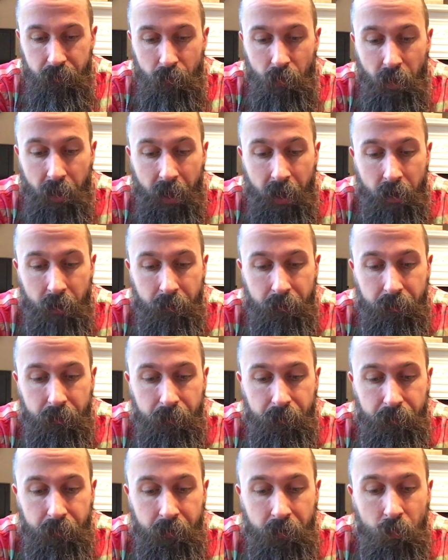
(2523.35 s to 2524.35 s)
that have
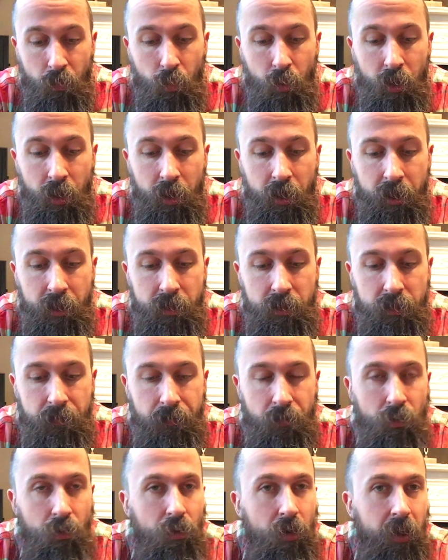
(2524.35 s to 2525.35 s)
the words
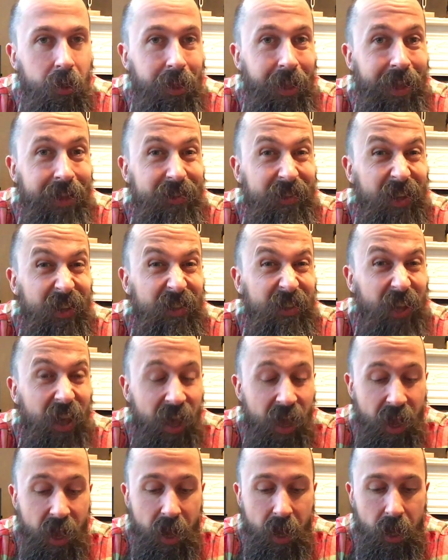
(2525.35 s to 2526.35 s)
for like
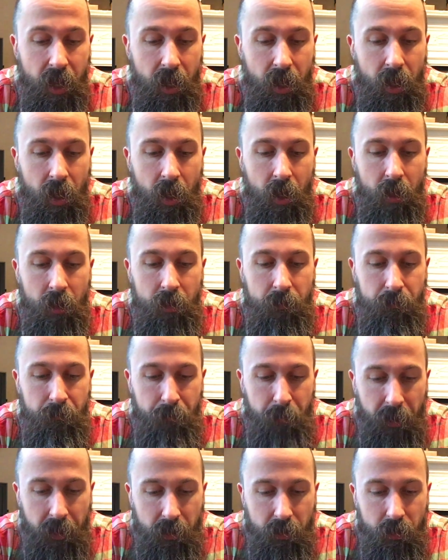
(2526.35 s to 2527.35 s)
SSK,
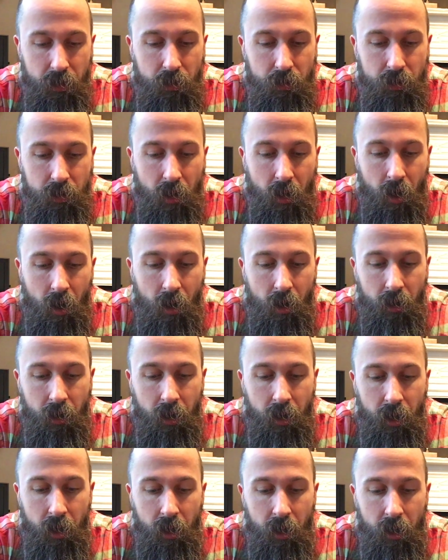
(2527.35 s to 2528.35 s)
P2 TOG,
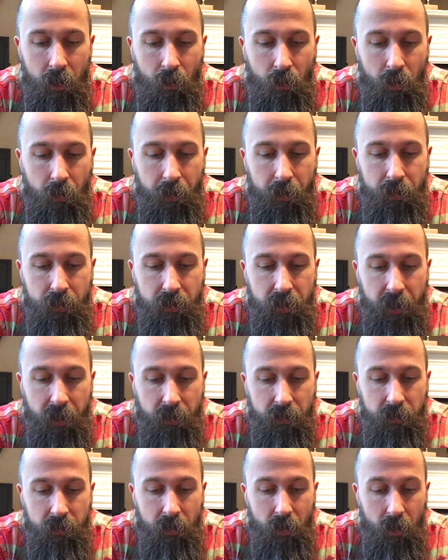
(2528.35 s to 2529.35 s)
all of those
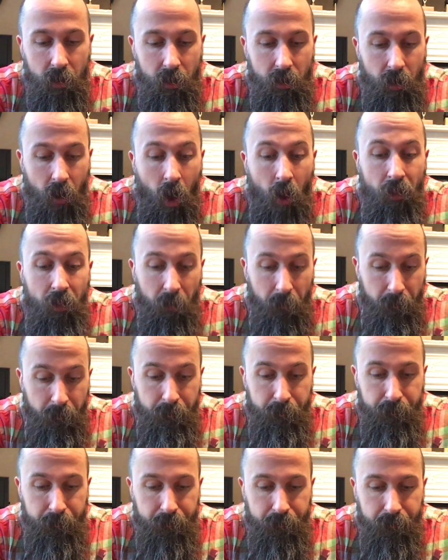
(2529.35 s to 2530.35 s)
things on them.
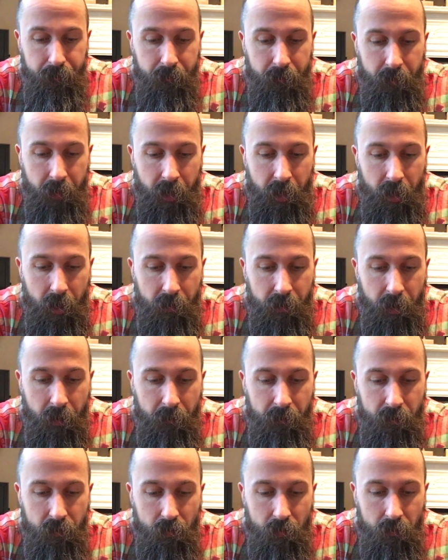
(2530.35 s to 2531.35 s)

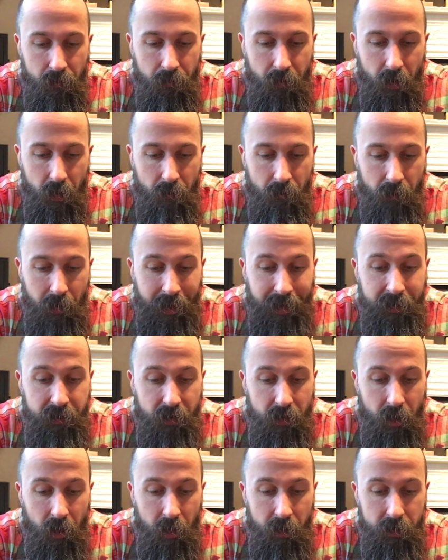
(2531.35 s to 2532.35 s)
They're sort of
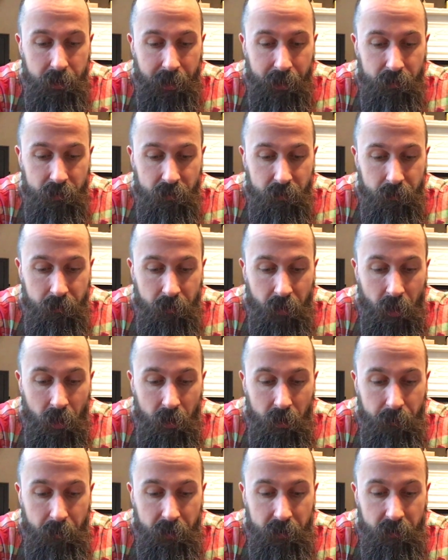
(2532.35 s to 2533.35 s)
laser cut out of
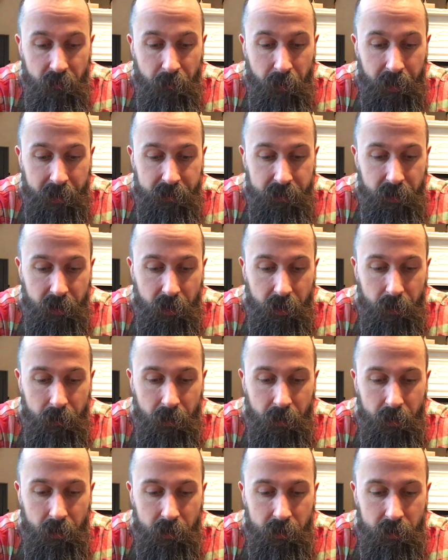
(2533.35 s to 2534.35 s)
coloured bits of plastic,
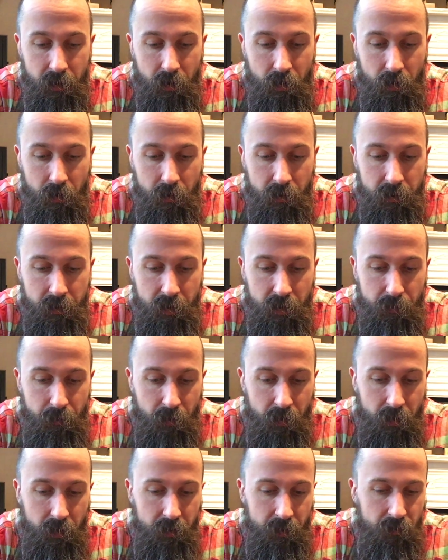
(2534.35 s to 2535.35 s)
and they're stuck on stitch
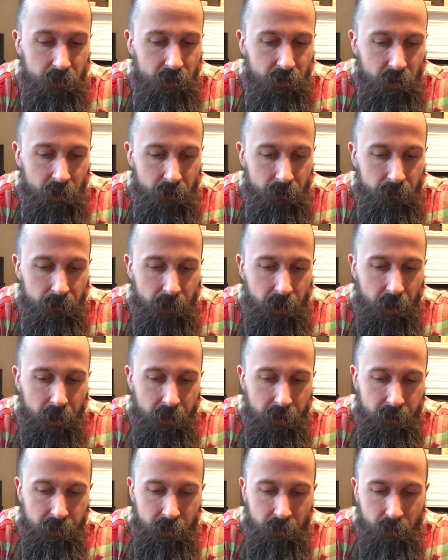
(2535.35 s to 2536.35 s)
markers. I'm just trying to get
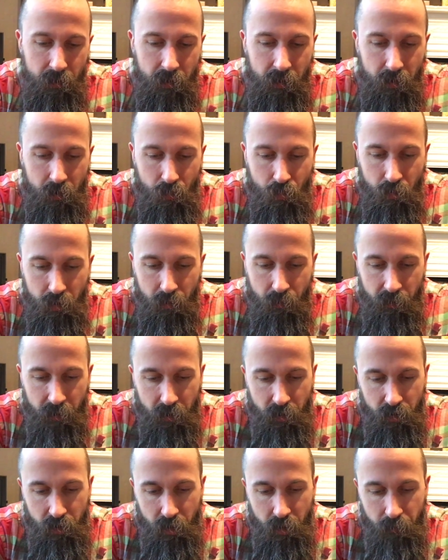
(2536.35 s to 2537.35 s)
these in an order where I
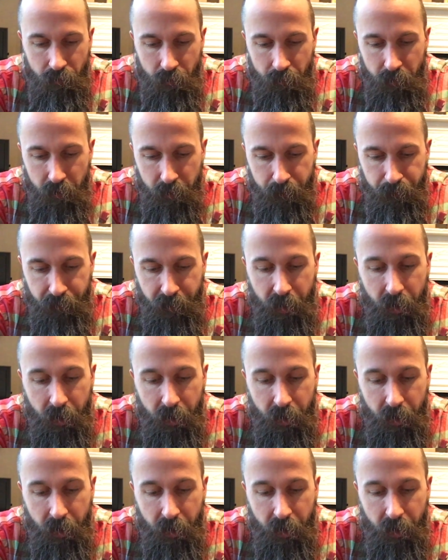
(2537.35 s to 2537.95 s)
can show you properly.